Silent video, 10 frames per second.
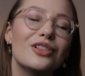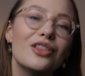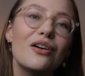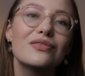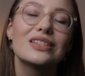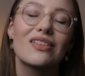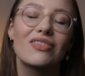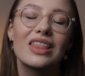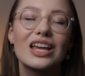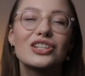you love
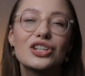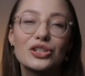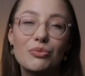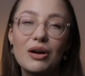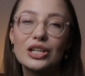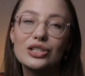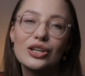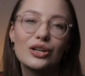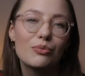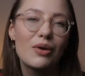something, just wear it. You
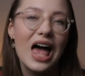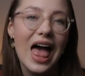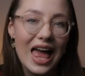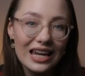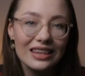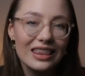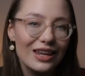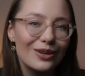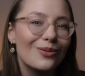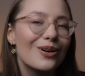can wear
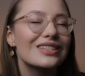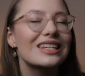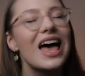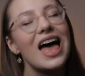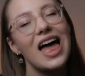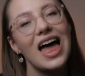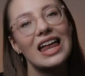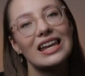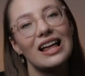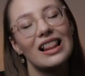anything you want,
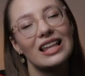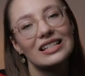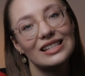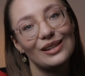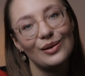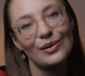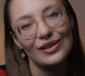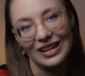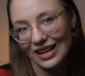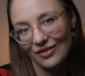and I'll see you
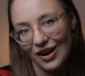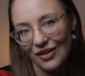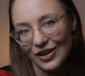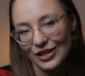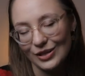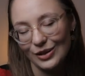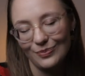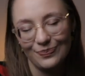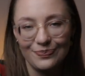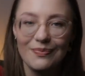all again very, very
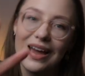soon.